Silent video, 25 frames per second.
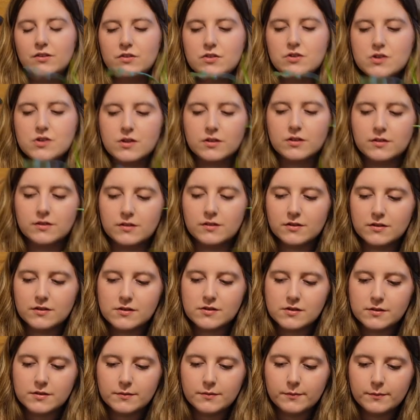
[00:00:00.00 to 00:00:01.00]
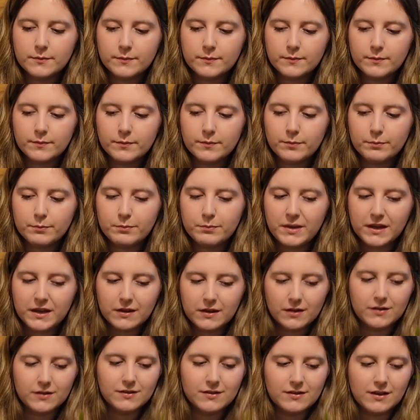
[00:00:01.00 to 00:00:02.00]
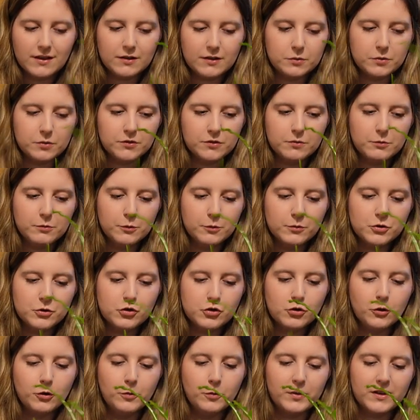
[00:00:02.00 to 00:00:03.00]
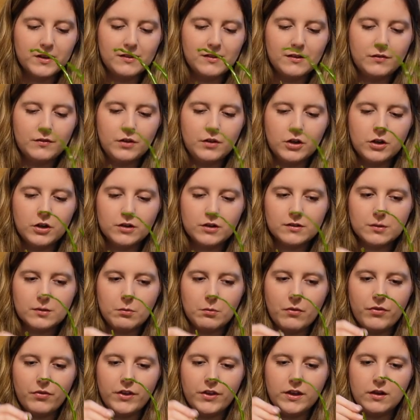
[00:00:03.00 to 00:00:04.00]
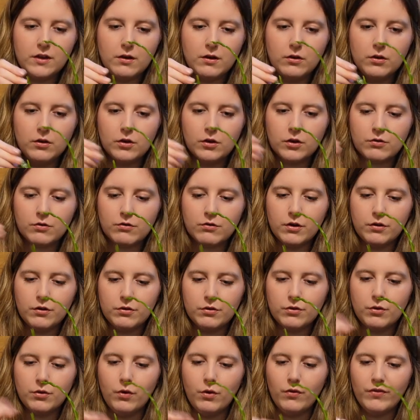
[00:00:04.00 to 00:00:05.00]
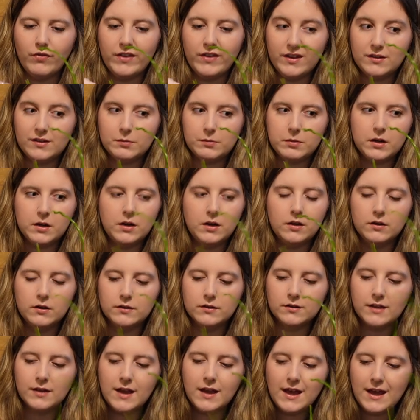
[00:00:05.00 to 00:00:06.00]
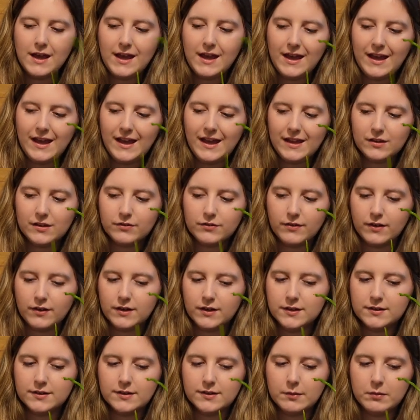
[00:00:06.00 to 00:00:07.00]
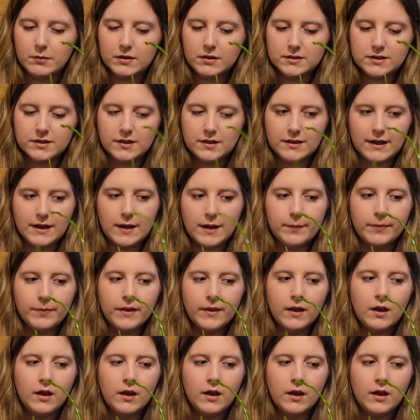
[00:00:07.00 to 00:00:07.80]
just because this one's more mature, because if you look at some of the younger growth on this plant, it's very similar to that.